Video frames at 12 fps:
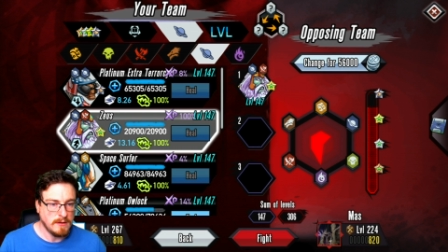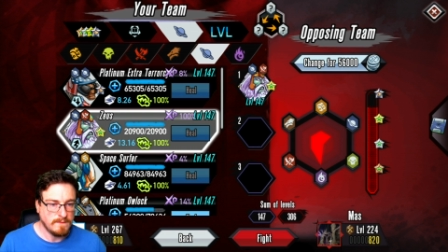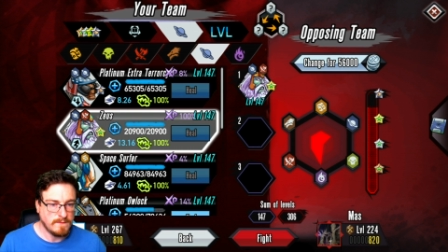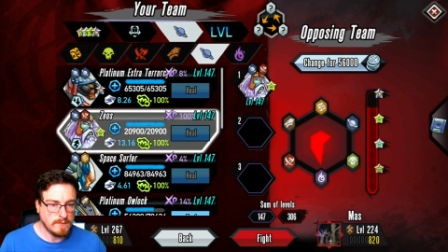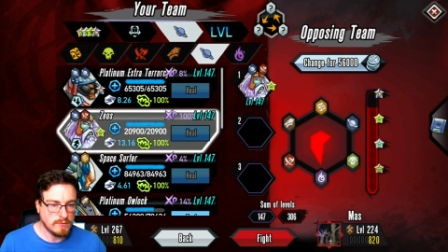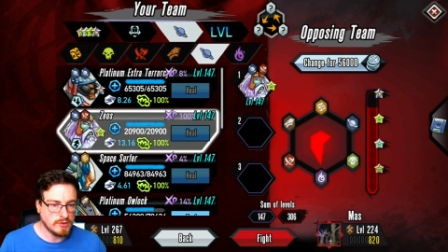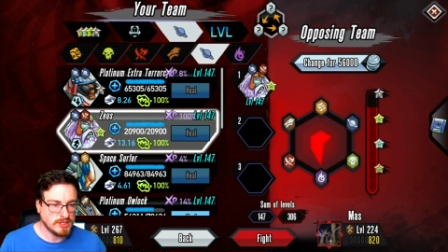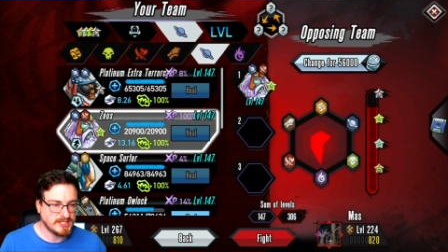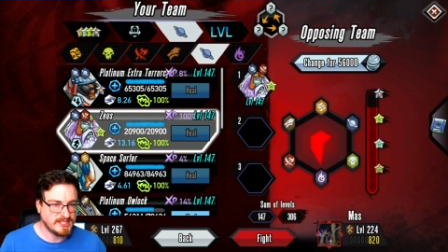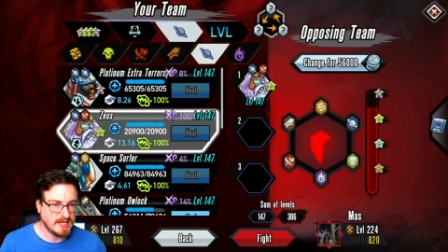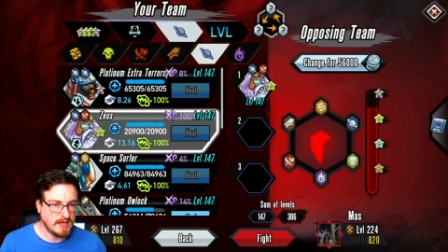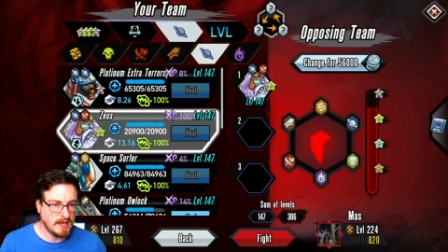
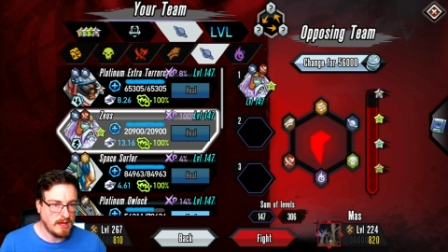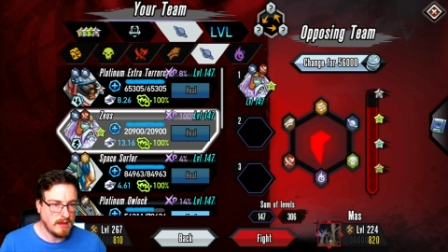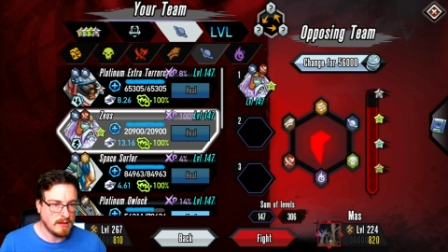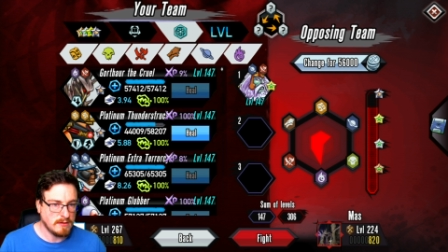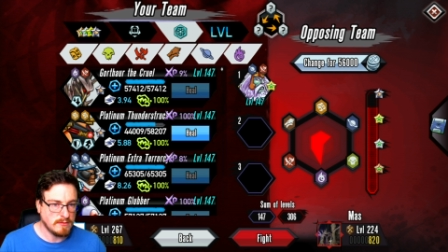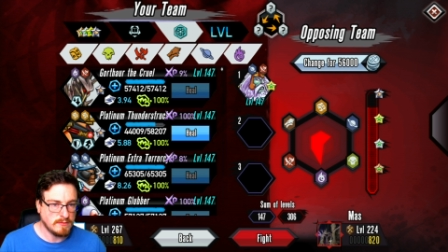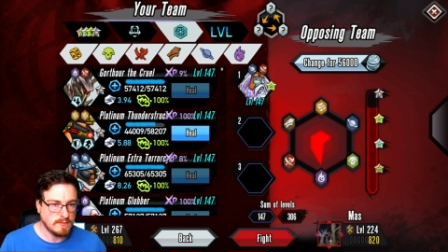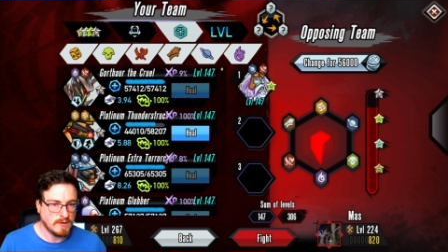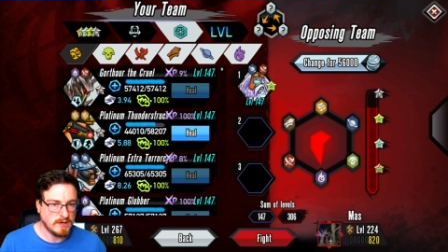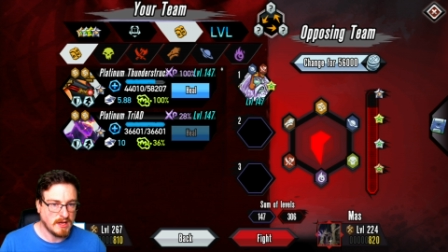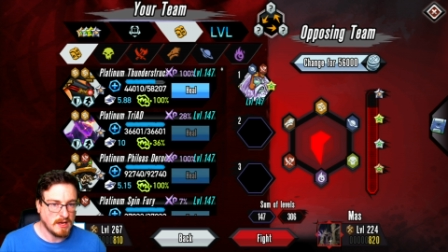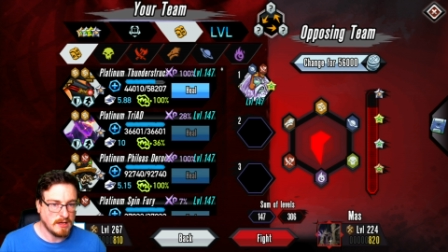first, and
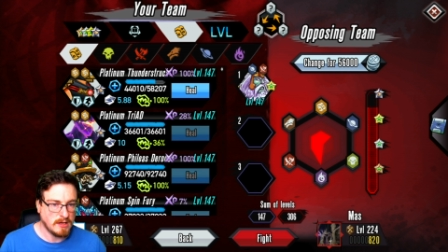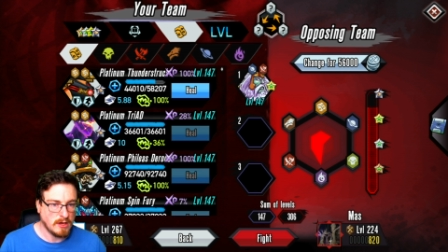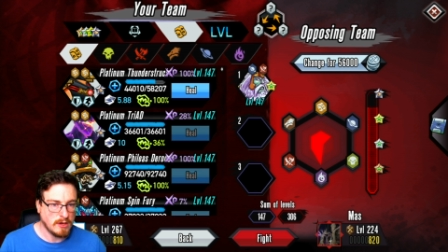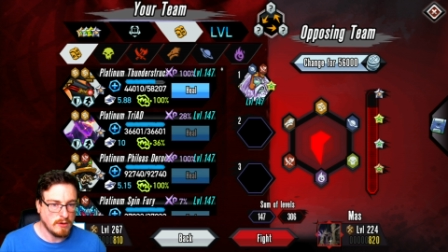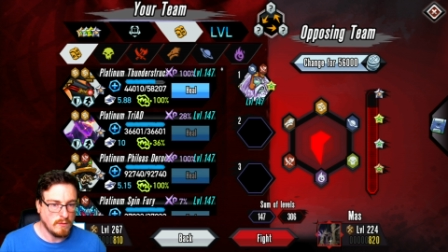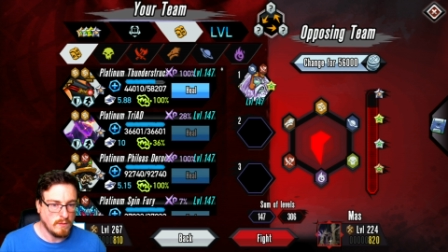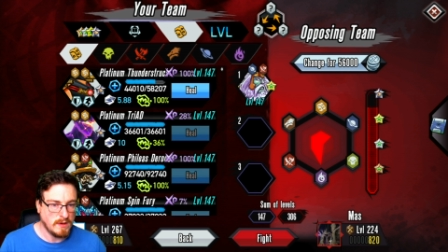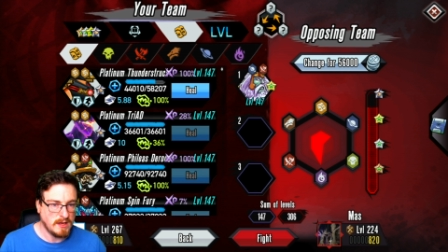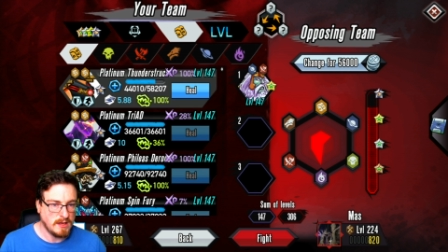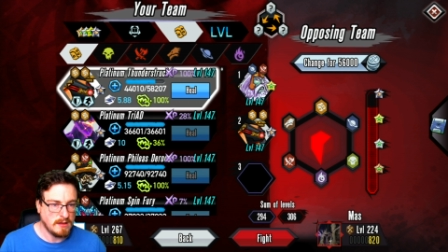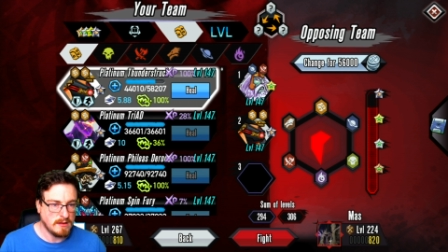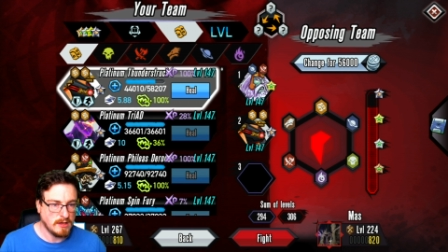we're going to go
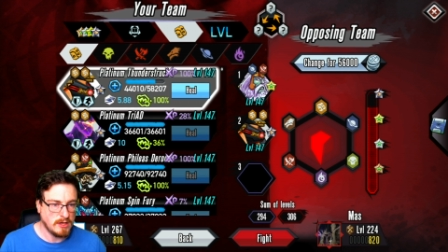with uh,